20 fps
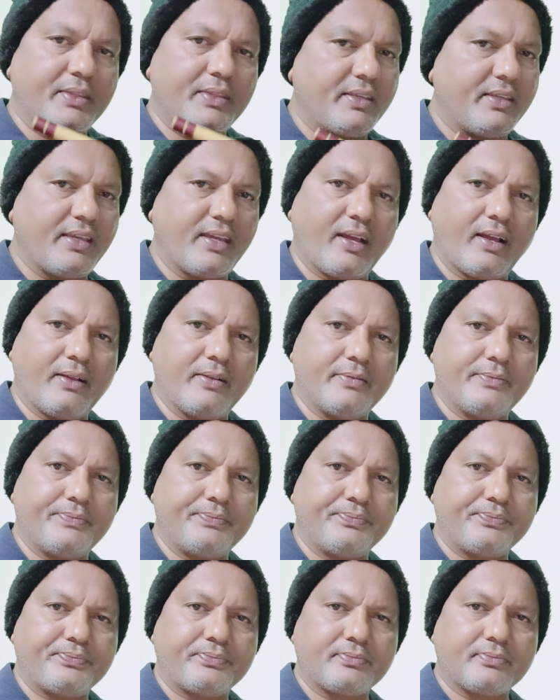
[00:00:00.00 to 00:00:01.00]
Yeah,
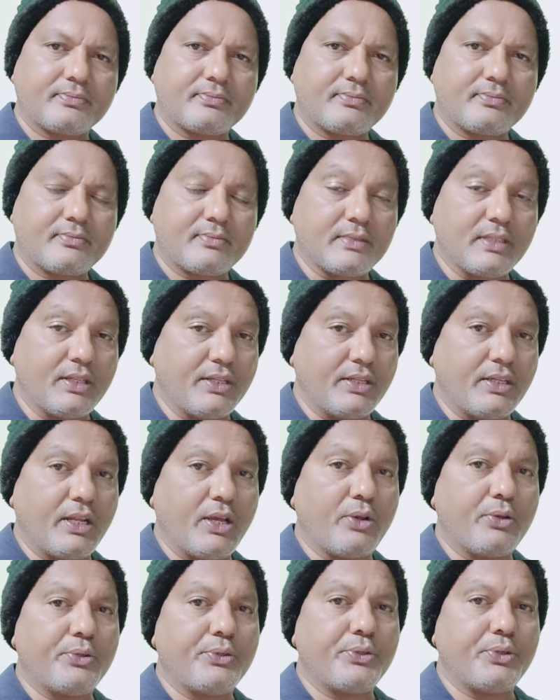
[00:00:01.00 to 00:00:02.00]

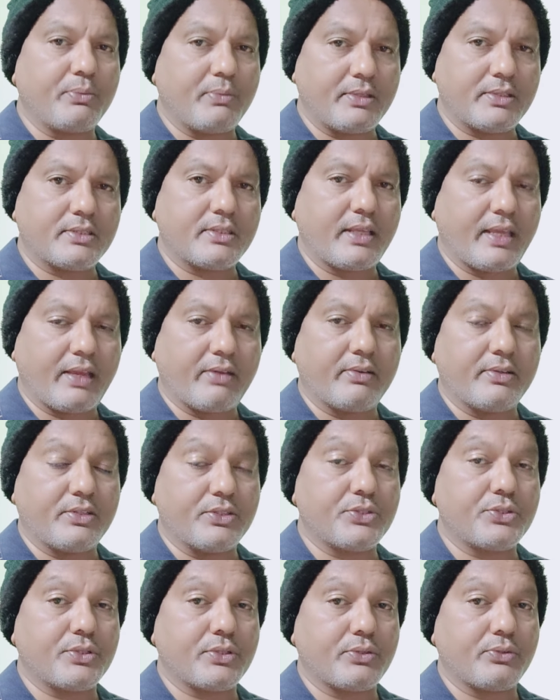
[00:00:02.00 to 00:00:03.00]
now you must have
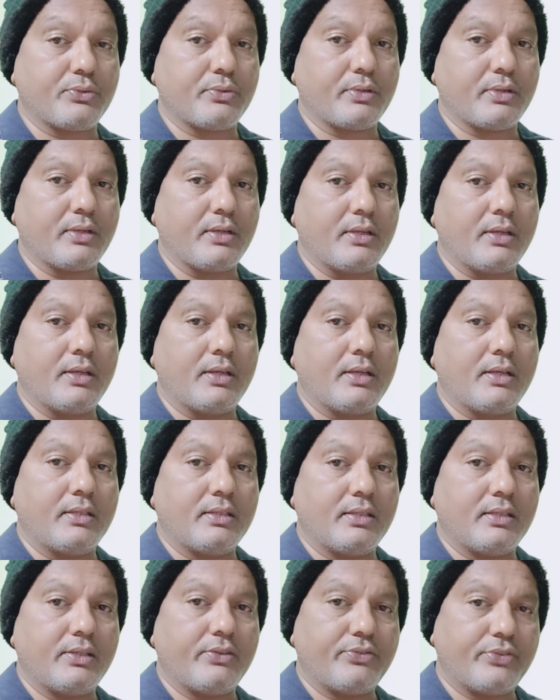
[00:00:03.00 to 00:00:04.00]
understood
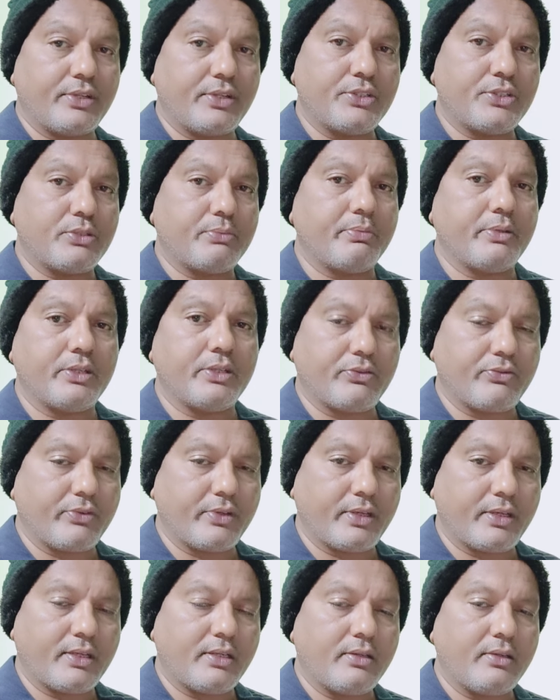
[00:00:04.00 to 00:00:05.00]
the difference
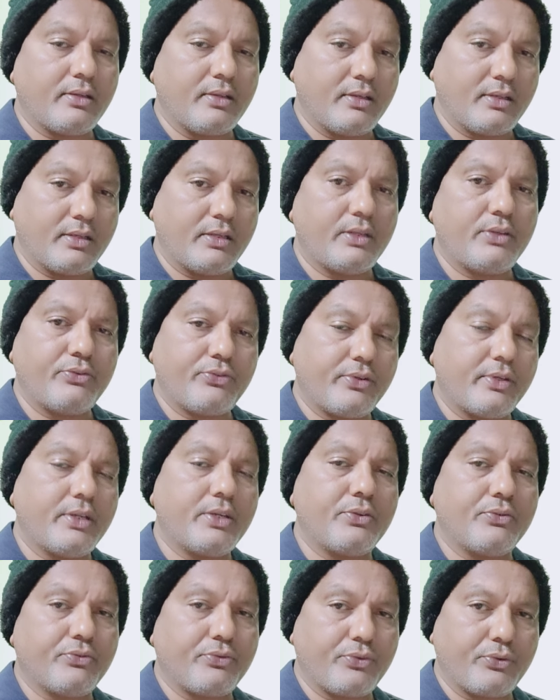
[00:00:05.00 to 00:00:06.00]
between
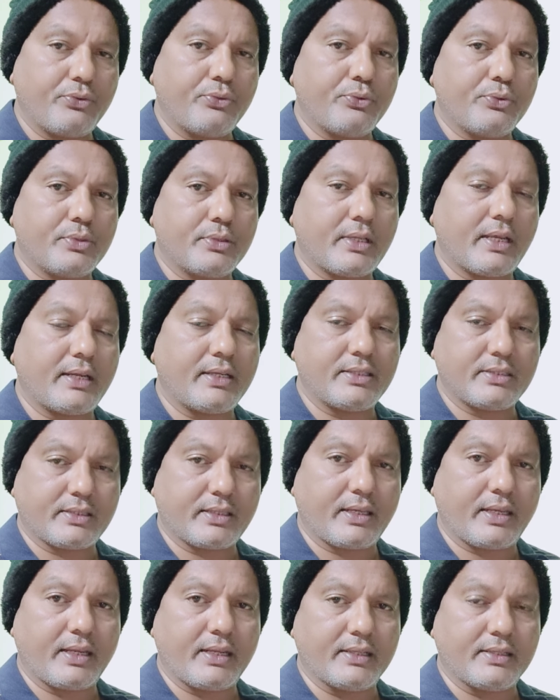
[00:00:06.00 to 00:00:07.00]
different flutes and
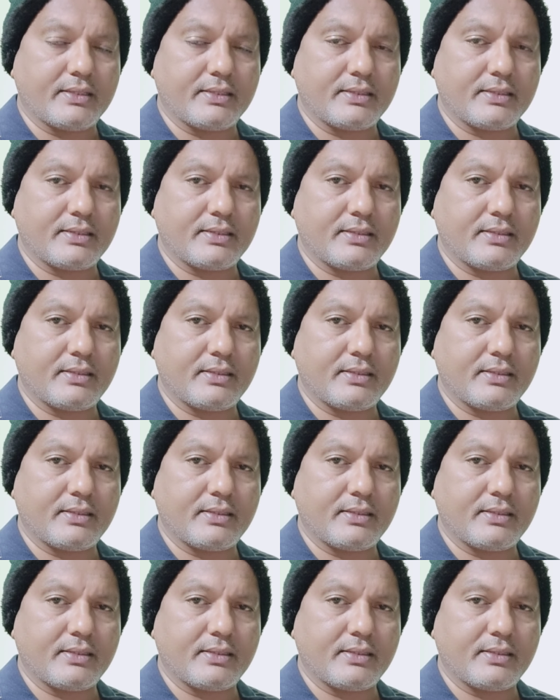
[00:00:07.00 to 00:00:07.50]
scales.